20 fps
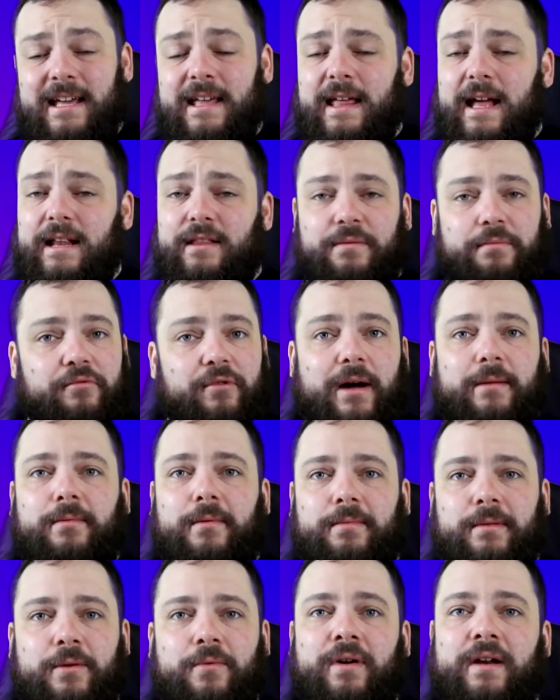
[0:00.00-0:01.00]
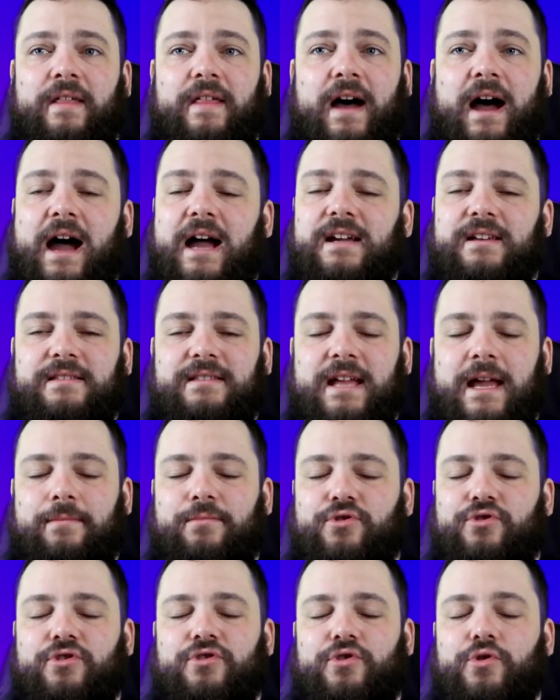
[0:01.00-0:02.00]
That's probably one of the highest
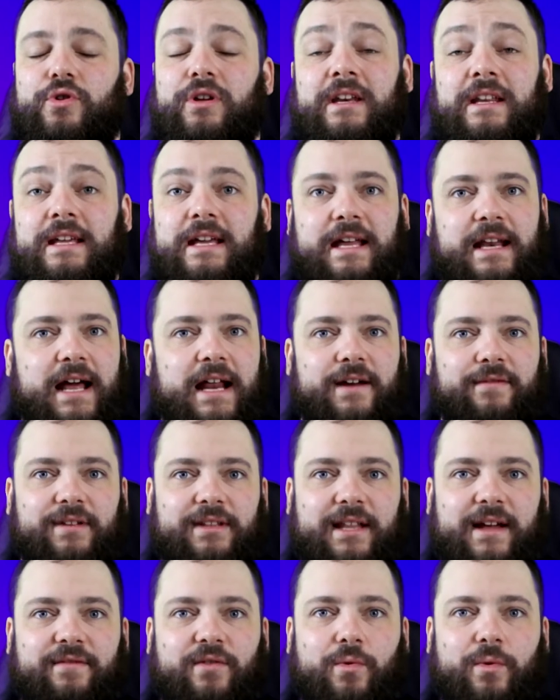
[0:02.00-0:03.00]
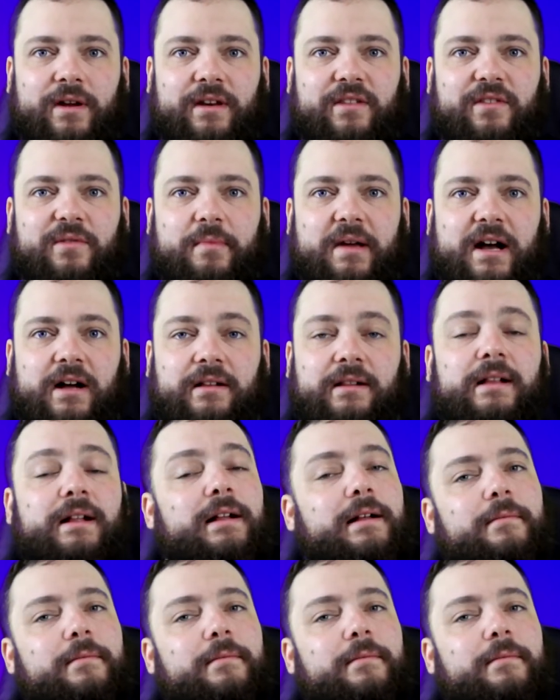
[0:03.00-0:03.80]
damages you can get out of a level 1 spell.